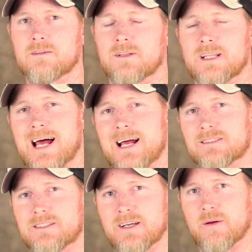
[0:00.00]
The
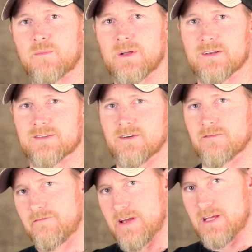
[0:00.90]
last step is to
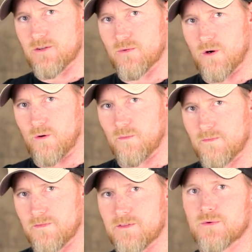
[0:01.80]
feed the rope
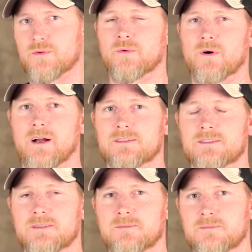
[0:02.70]
through the rest.